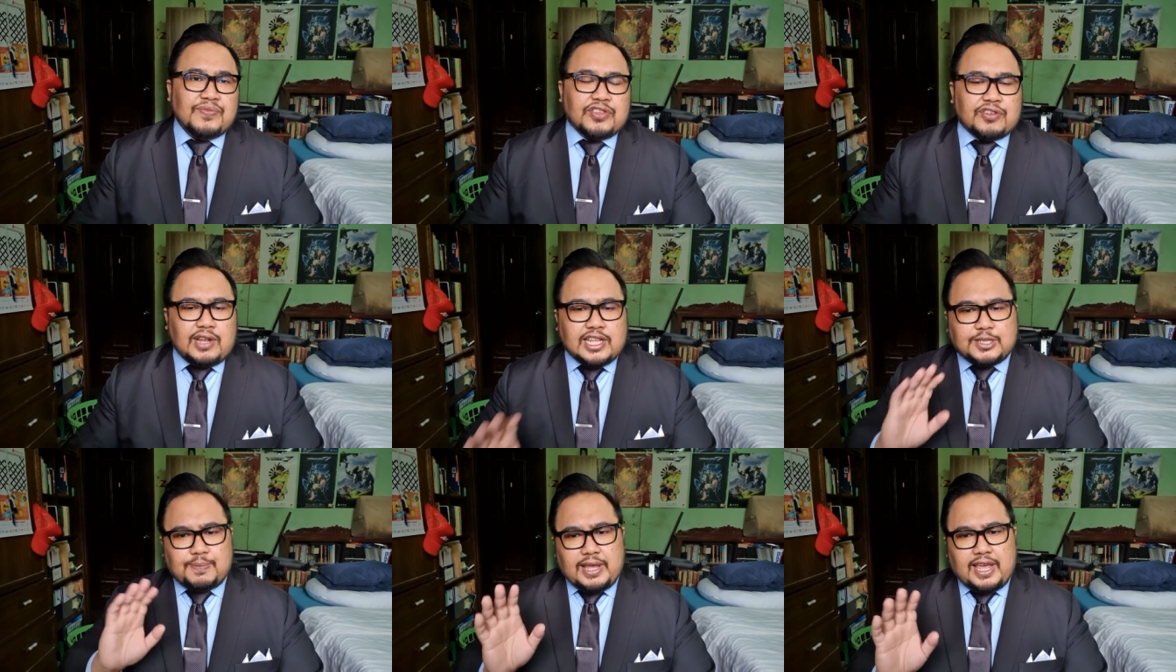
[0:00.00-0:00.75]
So
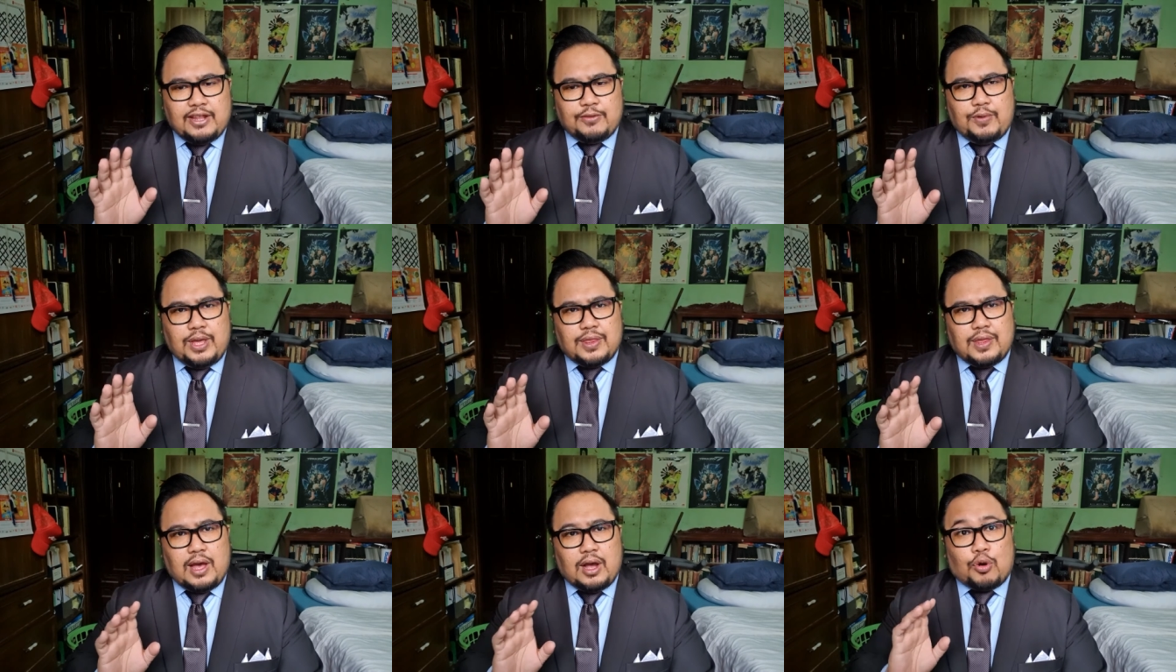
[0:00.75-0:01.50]
let's begin with
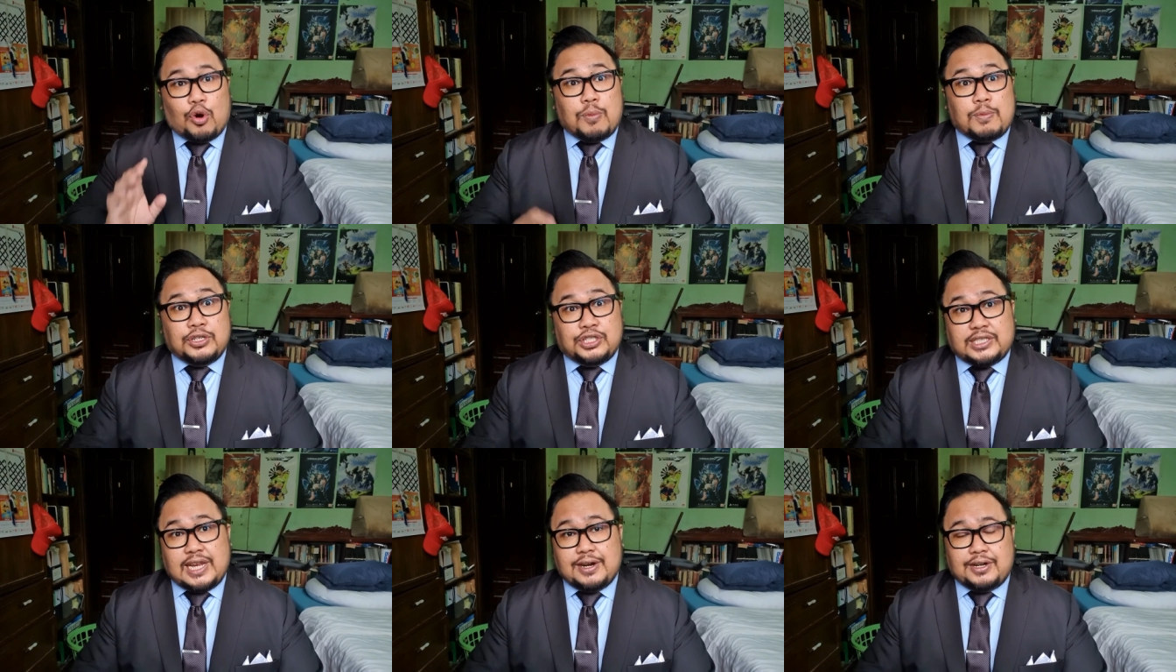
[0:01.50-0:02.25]
common
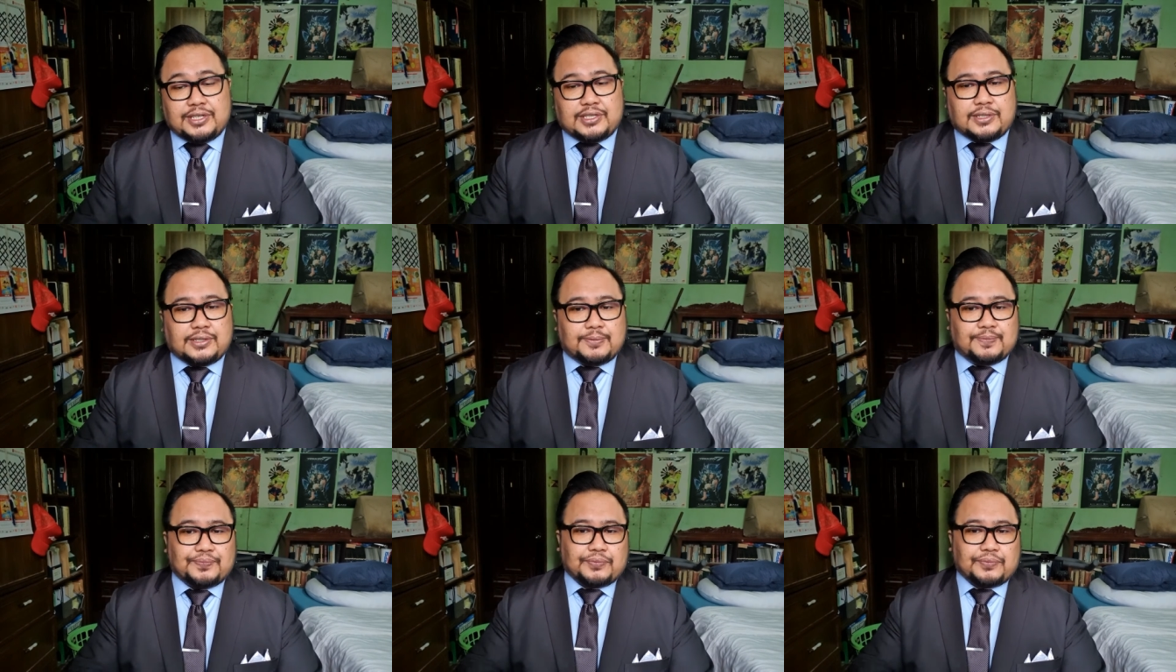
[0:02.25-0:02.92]
shares.